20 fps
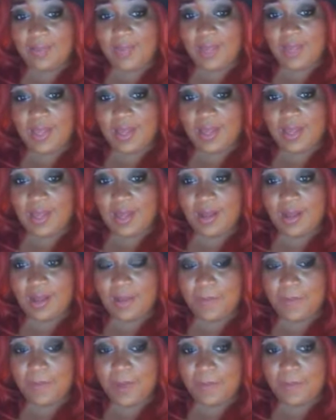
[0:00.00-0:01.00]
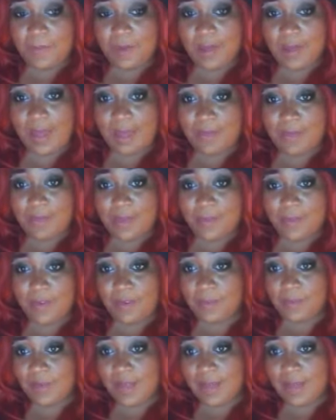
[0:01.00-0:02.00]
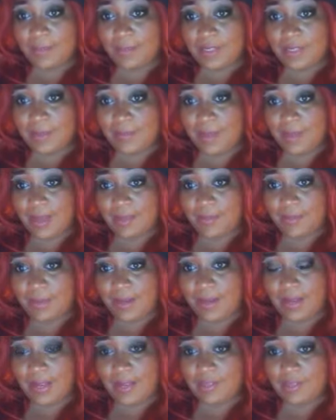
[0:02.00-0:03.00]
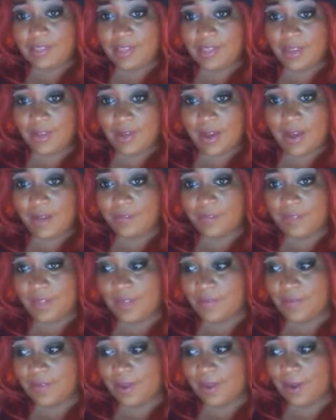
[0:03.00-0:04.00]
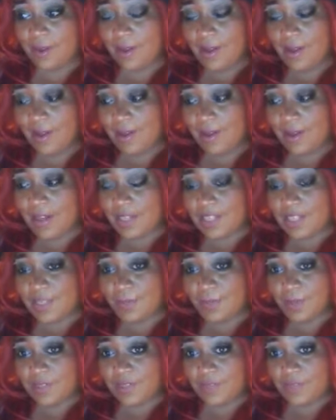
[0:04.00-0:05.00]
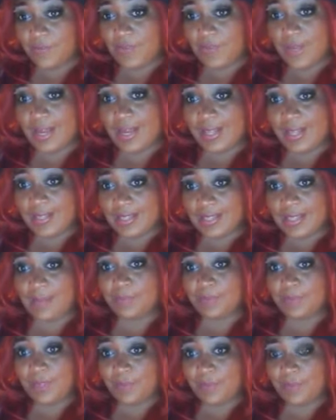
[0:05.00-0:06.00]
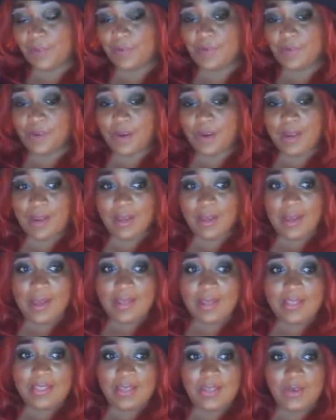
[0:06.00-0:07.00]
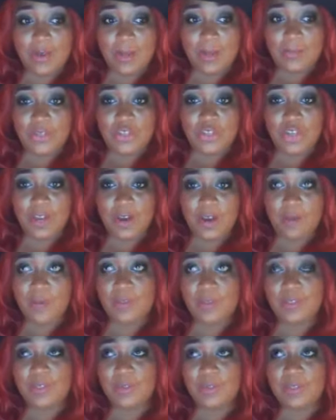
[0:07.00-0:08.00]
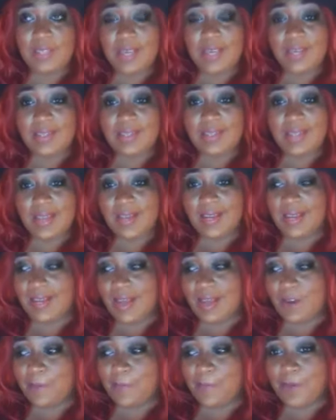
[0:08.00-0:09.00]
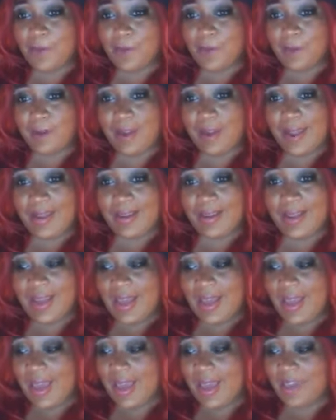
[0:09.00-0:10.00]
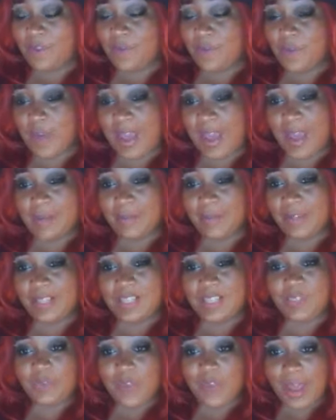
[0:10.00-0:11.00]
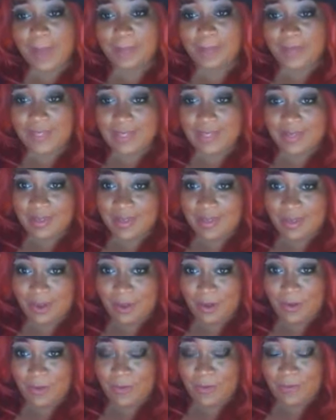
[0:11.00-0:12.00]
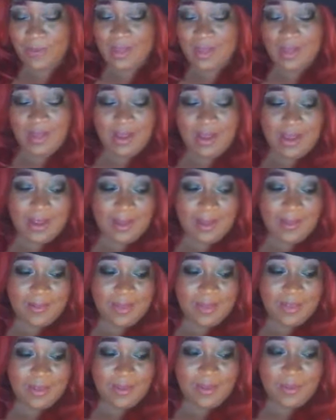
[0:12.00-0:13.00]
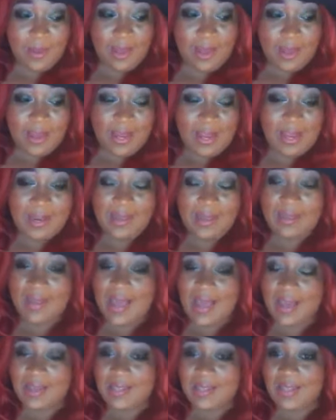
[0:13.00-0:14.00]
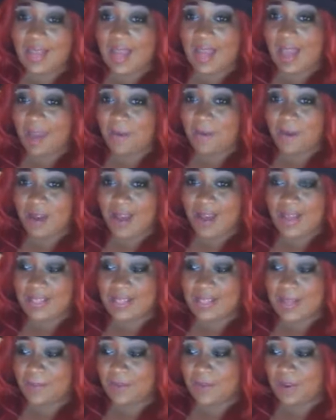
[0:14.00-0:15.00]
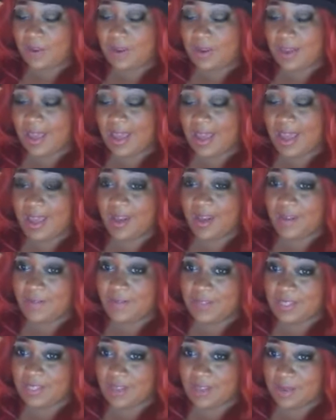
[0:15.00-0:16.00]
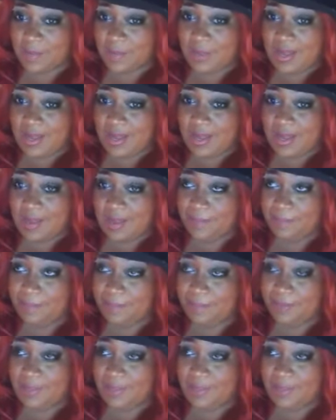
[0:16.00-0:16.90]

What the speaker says: then people like me wouldn't be able to make money. So you have to give your customers and fans something for free. So I'm sharing with you things that can help you create a fabulous looking home. You know, and a lot of DIYs I'm gonna have is gonna be